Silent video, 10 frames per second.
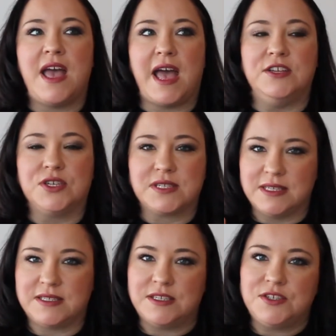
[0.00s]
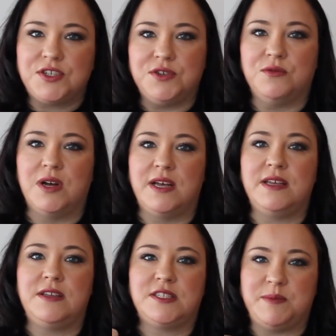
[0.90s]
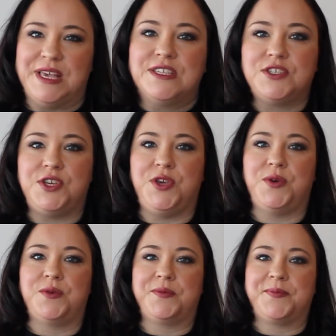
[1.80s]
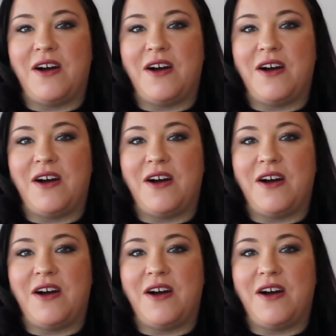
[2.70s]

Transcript: and just listen to what speaks to you.